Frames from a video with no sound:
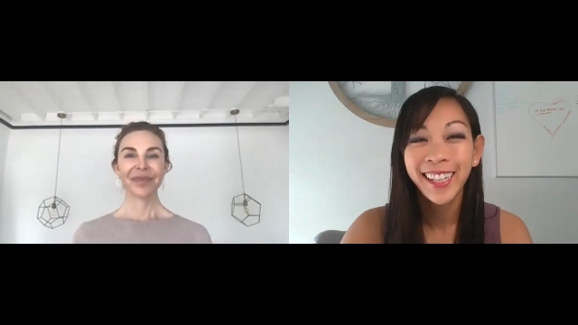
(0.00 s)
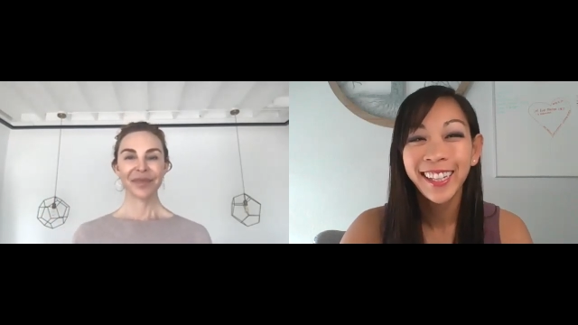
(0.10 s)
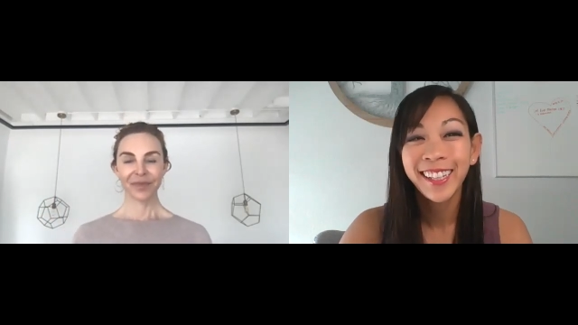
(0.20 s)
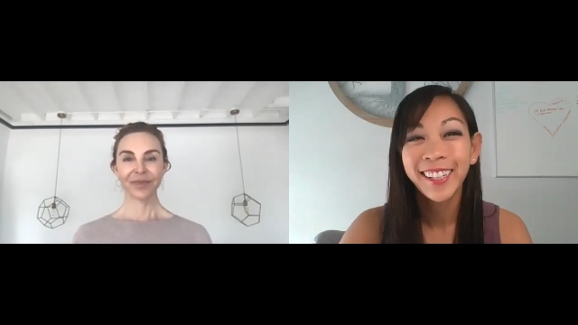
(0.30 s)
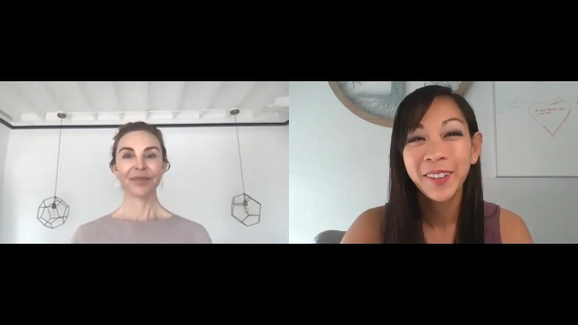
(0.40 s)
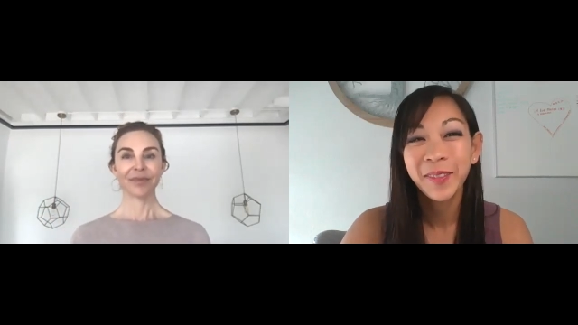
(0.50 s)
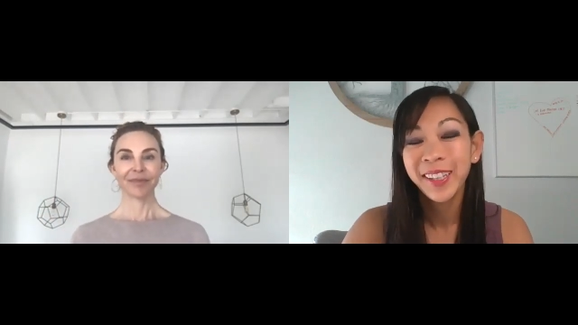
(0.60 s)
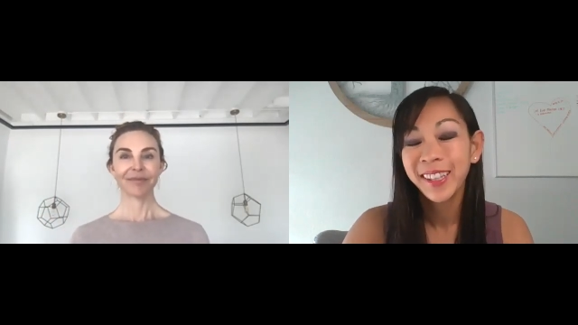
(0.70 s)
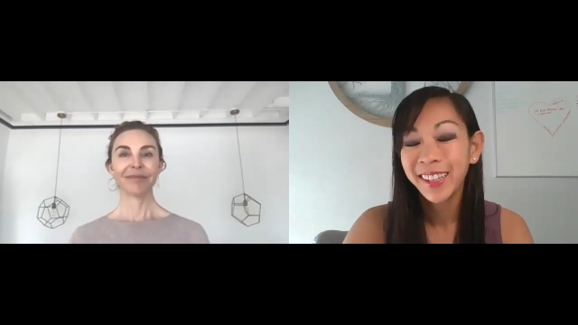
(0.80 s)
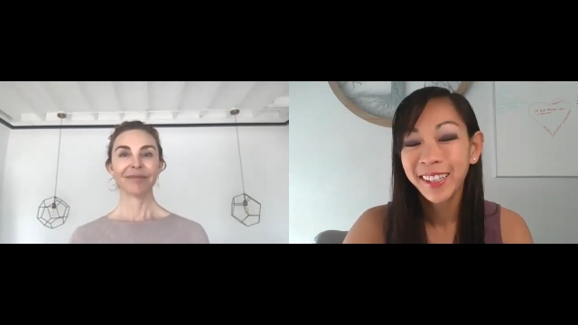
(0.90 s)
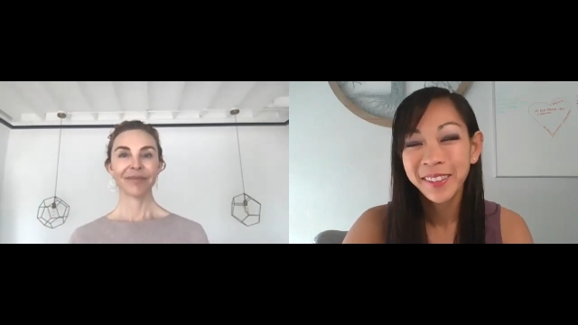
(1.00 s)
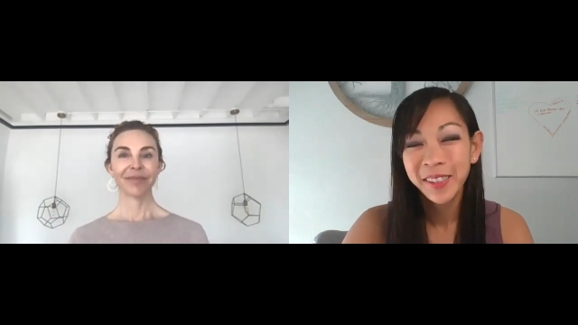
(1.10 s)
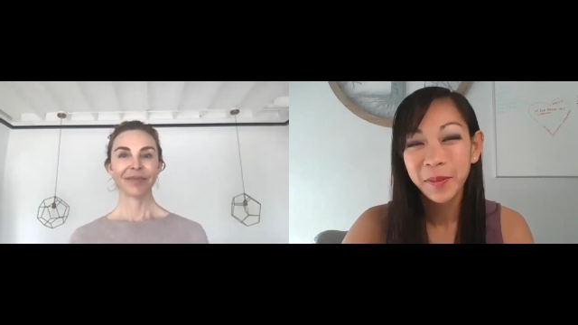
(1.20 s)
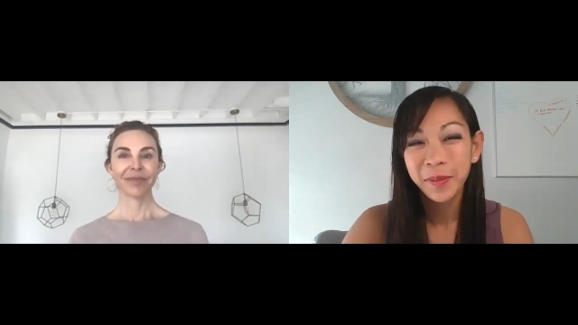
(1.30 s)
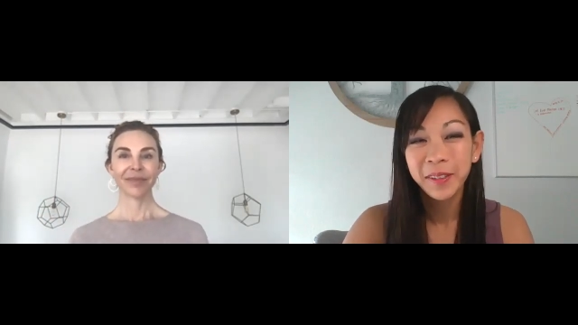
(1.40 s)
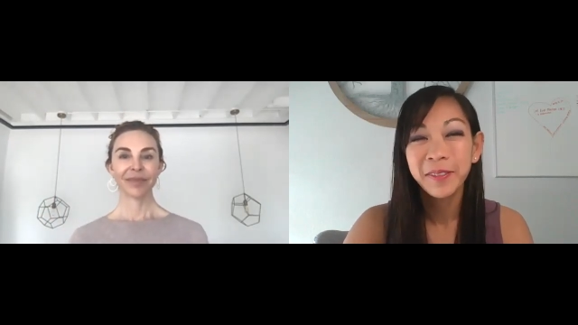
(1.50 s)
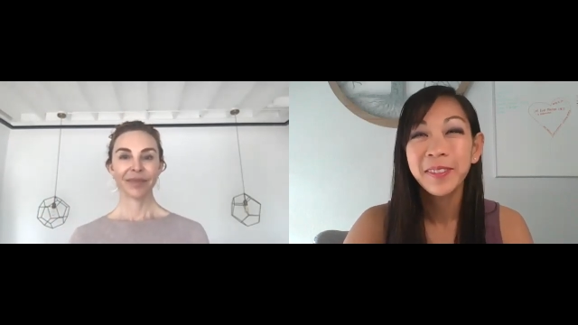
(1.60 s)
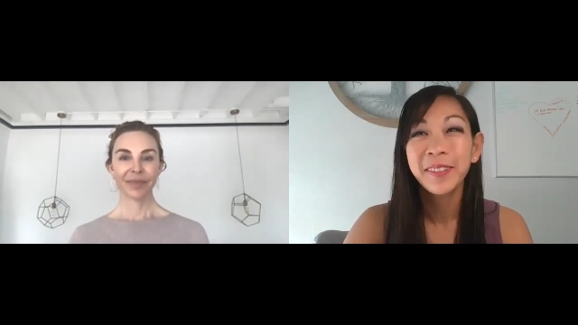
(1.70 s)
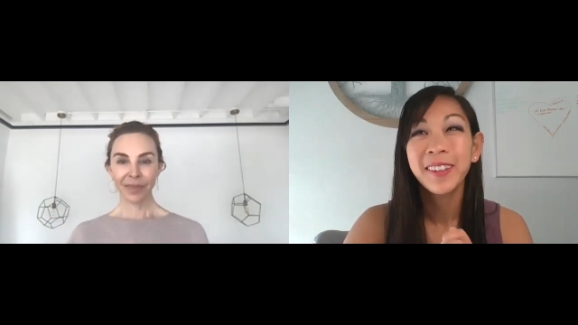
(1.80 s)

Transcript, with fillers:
Speaker 1: that. Um, I think that was so beautiful.